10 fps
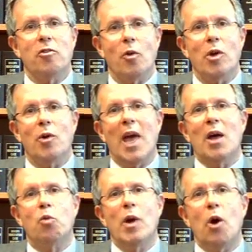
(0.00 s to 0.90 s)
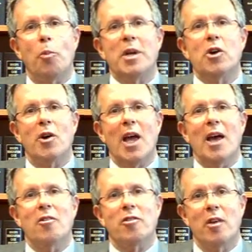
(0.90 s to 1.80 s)
So you can reopen your
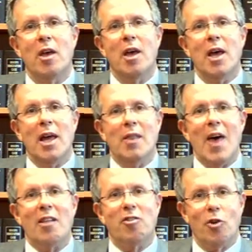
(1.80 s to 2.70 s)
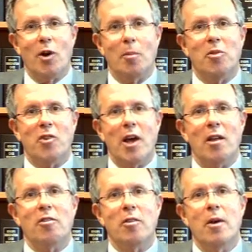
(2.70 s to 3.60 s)
case in that
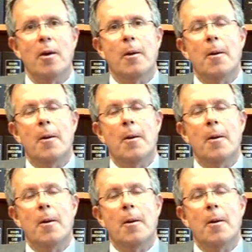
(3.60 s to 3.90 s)
circumstance.